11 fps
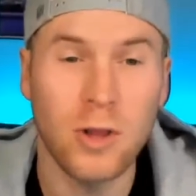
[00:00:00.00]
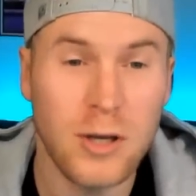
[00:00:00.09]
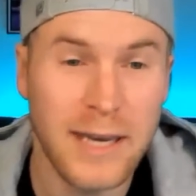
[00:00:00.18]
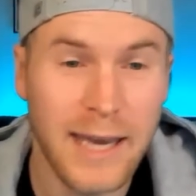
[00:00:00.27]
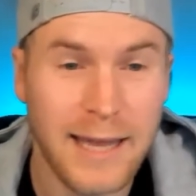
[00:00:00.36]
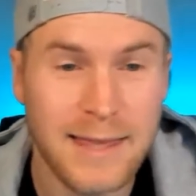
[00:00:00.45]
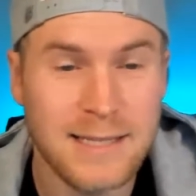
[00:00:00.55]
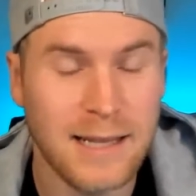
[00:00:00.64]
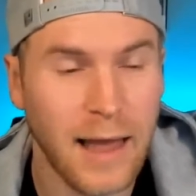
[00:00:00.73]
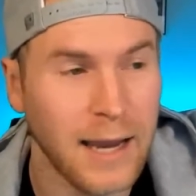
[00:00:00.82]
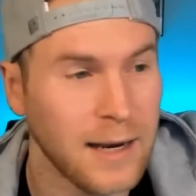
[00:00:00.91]
looking at
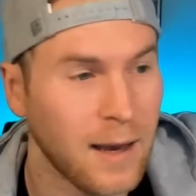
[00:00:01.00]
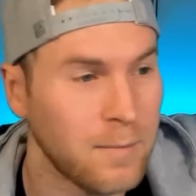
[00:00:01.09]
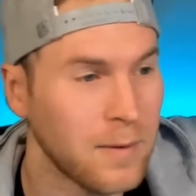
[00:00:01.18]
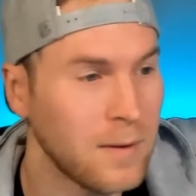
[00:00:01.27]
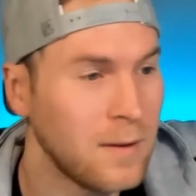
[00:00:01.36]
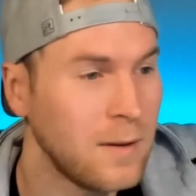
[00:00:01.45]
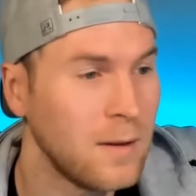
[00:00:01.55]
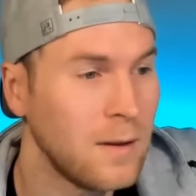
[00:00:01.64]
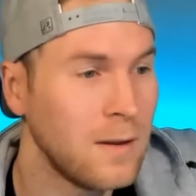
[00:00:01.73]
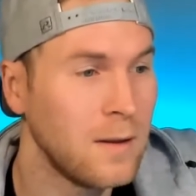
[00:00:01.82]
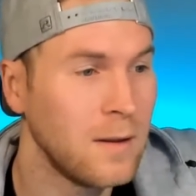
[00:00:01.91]
this lineup.
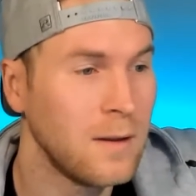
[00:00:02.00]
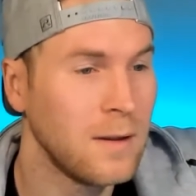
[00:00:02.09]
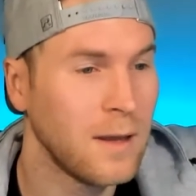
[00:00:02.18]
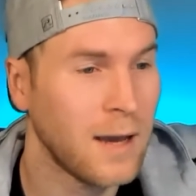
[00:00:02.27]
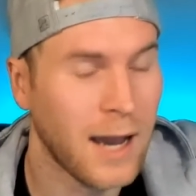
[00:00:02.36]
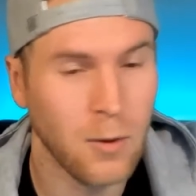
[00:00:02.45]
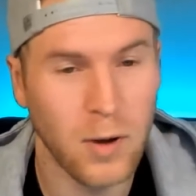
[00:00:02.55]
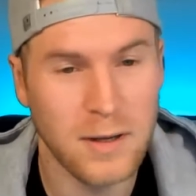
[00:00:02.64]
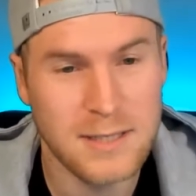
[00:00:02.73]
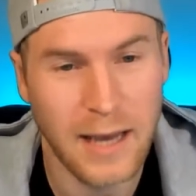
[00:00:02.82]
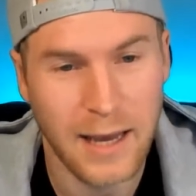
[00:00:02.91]

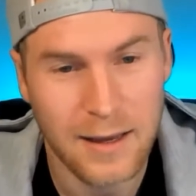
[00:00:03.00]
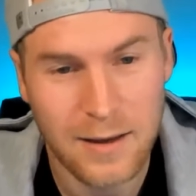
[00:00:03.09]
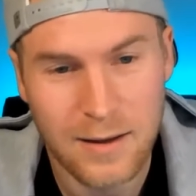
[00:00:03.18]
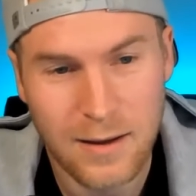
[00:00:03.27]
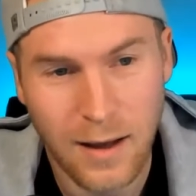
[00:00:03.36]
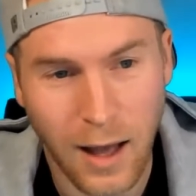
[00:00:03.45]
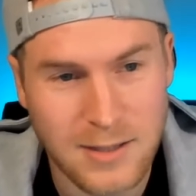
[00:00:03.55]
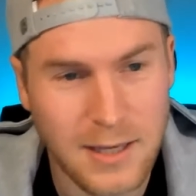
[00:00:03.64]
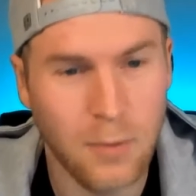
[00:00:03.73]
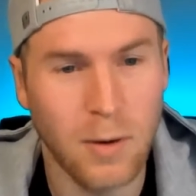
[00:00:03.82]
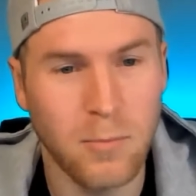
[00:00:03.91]
I'll
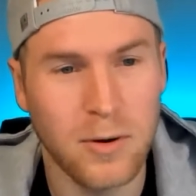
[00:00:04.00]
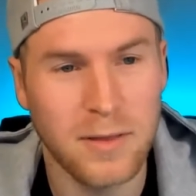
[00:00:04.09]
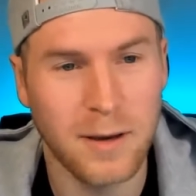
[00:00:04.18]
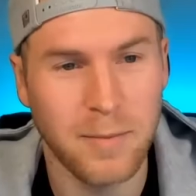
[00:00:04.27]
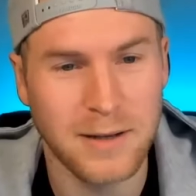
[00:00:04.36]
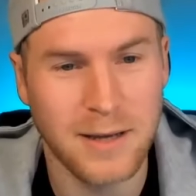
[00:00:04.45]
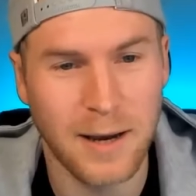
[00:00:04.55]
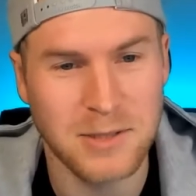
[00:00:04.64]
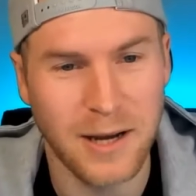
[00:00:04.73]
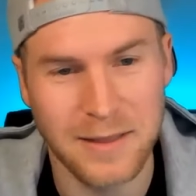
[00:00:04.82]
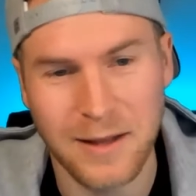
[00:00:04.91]
say one more thing about
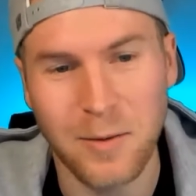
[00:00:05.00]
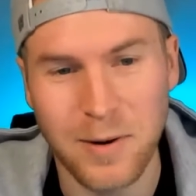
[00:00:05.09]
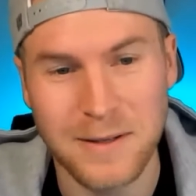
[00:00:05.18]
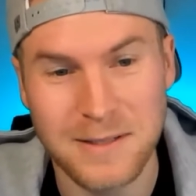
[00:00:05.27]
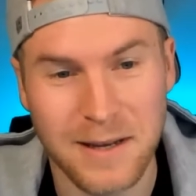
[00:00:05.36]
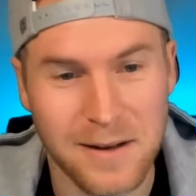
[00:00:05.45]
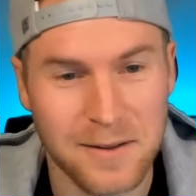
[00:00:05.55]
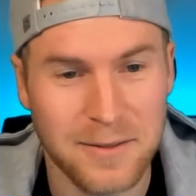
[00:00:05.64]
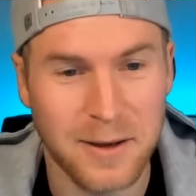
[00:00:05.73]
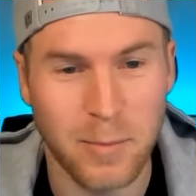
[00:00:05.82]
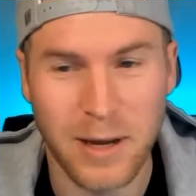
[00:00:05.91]
Top Shot, and then I'll probably say
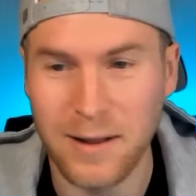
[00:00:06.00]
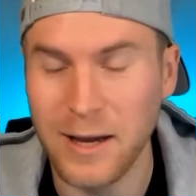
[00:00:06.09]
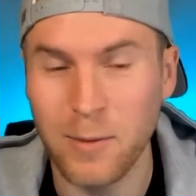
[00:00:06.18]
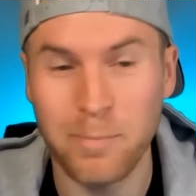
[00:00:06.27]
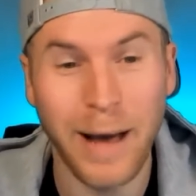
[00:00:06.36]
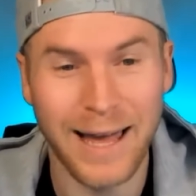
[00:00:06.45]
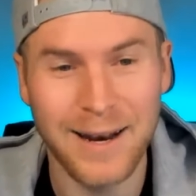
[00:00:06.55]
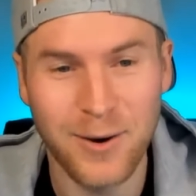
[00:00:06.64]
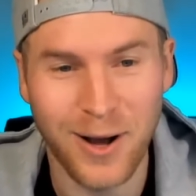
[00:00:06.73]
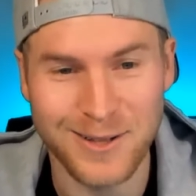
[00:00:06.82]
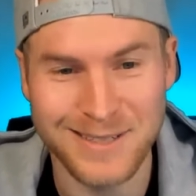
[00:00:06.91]
another thing about it later. But
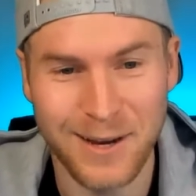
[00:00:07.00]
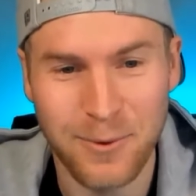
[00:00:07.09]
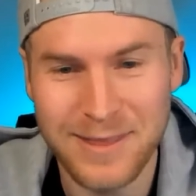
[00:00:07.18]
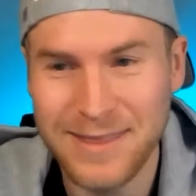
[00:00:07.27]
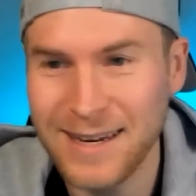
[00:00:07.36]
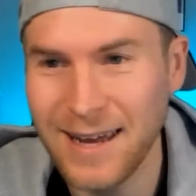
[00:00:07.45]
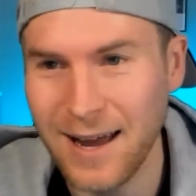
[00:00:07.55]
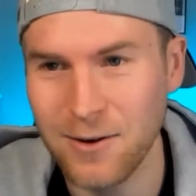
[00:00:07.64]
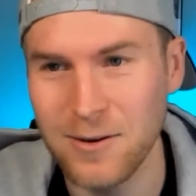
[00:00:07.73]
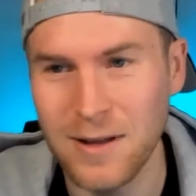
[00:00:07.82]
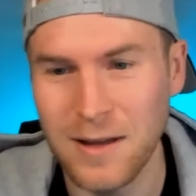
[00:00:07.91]
I'll say one thing
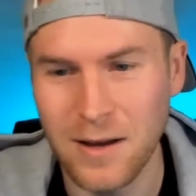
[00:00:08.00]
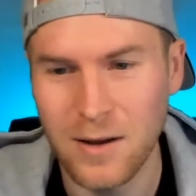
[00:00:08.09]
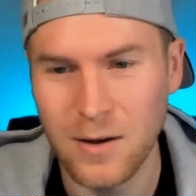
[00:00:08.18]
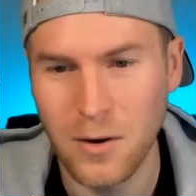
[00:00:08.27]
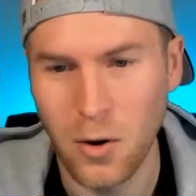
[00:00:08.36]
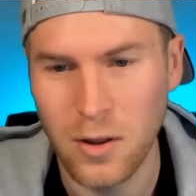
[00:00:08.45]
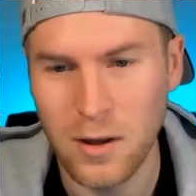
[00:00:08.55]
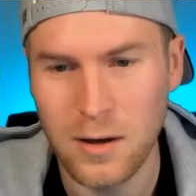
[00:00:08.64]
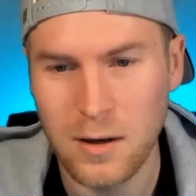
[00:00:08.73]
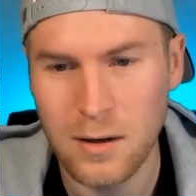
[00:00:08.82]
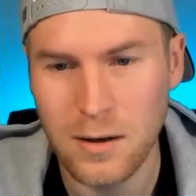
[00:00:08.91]
now.
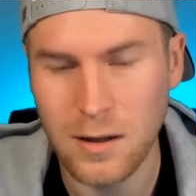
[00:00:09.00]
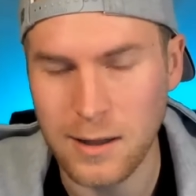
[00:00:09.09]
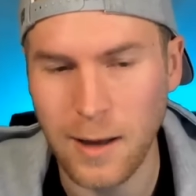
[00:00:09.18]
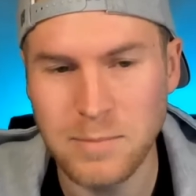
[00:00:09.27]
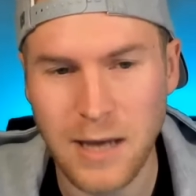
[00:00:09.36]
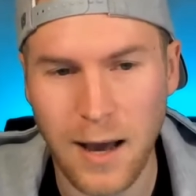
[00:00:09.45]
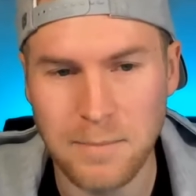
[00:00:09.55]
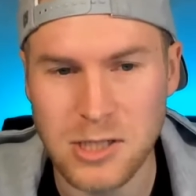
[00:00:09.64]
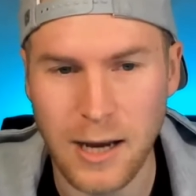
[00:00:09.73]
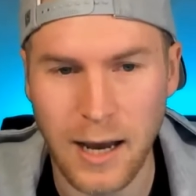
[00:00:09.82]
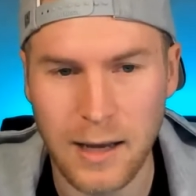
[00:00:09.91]
Club Top
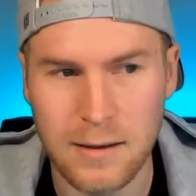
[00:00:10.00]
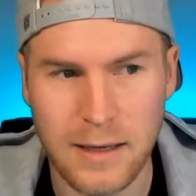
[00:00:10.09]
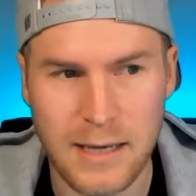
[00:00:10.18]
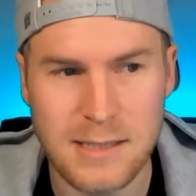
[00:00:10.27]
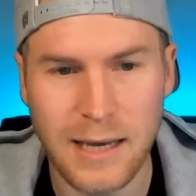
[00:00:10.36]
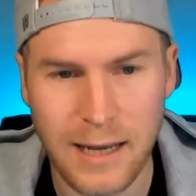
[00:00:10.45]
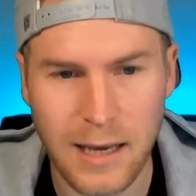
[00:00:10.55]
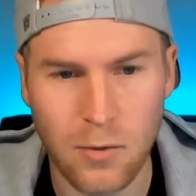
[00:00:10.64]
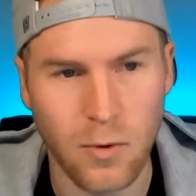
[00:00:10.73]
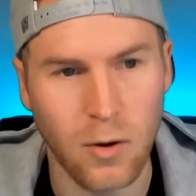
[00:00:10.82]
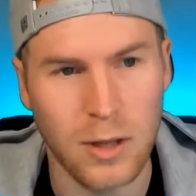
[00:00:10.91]
Shot is going to
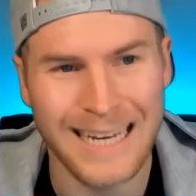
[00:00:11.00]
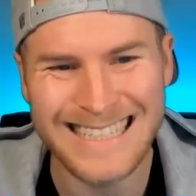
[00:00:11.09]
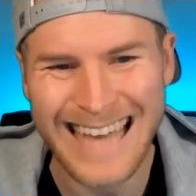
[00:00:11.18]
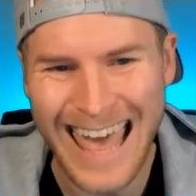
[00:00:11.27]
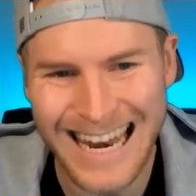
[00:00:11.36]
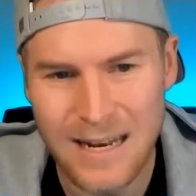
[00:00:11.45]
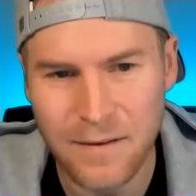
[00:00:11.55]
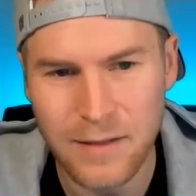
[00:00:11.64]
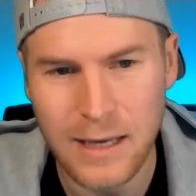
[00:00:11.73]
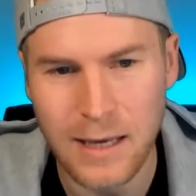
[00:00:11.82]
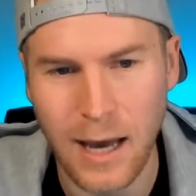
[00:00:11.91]
get rolling
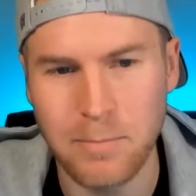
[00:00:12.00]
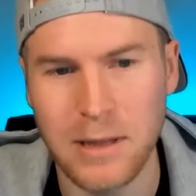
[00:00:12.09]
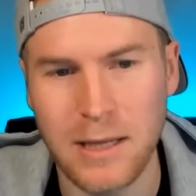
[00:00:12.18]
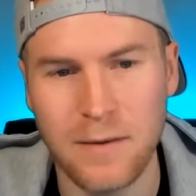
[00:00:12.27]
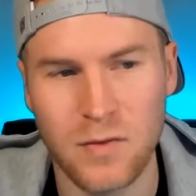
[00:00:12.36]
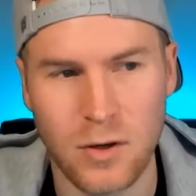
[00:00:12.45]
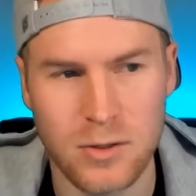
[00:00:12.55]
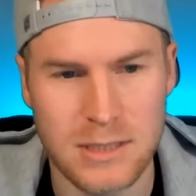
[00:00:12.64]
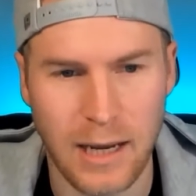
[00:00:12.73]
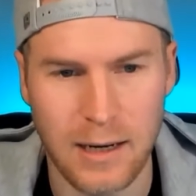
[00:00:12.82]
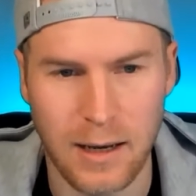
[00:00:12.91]
tentatively, I believe,
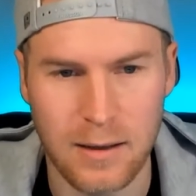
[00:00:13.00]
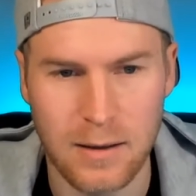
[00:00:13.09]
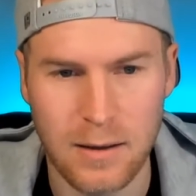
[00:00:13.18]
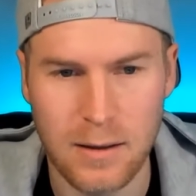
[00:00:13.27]
Thursday night.